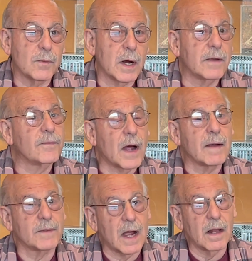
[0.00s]

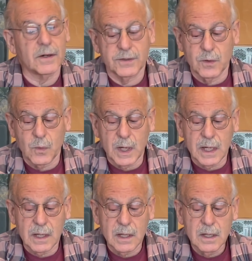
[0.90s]
$25 a
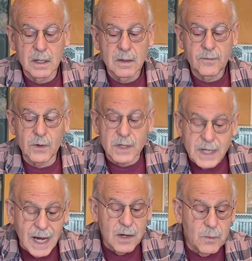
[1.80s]
week for
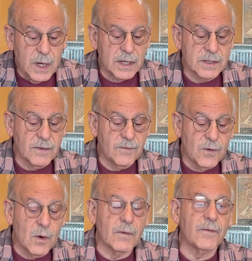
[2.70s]
10 weeks to
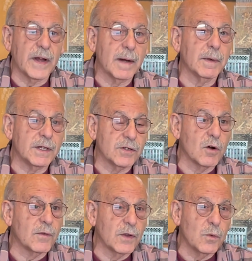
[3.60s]
four families
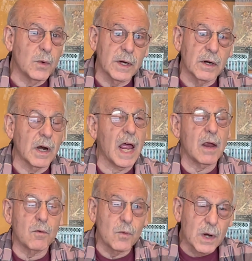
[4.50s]
over the winter.
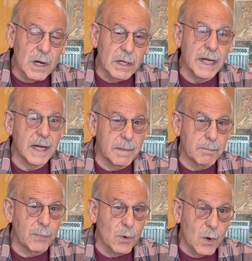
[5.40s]
A really
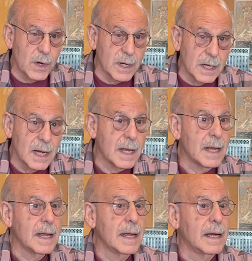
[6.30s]
important
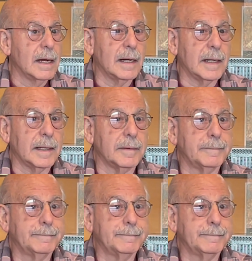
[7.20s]
uh,